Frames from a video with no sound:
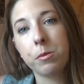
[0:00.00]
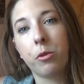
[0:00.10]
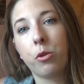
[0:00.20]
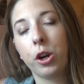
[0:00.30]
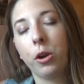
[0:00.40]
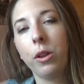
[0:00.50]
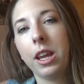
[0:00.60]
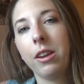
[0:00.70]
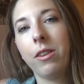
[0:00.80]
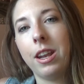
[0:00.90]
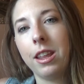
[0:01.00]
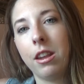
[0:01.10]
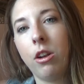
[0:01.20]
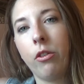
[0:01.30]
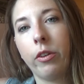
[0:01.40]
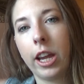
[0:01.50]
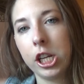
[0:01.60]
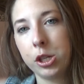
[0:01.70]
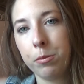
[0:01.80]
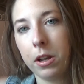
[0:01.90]
before you leave and hit the
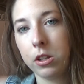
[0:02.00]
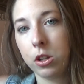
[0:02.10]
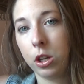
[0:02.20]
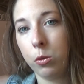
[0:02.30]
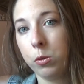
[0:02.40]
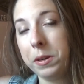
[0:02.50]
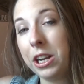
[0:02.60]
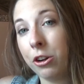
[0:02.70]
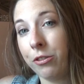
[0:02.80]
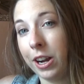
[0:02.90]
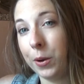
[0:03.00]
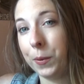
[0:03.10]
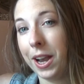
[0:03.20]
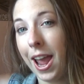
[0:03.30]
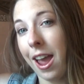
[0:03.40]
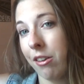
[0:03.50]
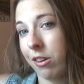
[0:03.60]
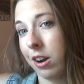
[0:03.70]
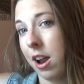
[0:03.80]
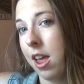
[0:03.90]
notification bell so you will be notified
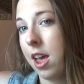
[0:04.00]
whenever